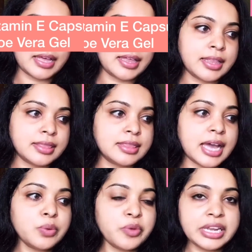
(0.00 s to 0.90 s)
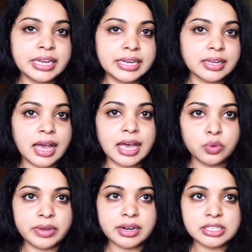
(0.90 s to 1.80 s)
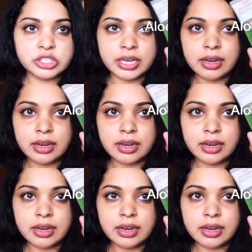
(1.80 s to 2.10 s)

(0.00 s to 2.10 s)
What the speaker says: Then we need aloe vera gel,